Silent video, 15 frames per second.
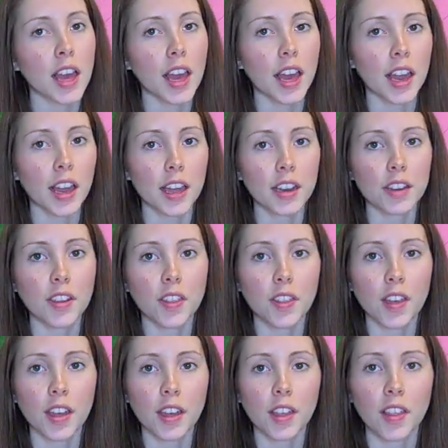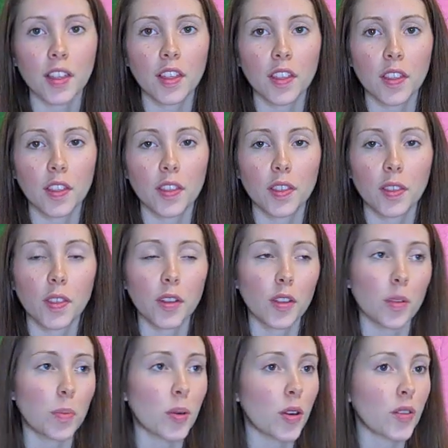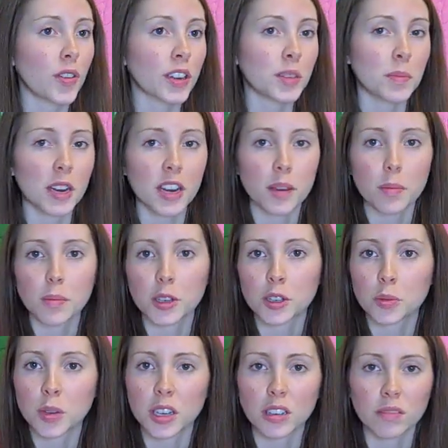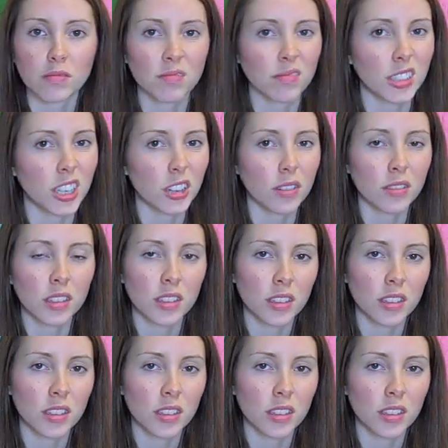and they're the perfect medium between, you know,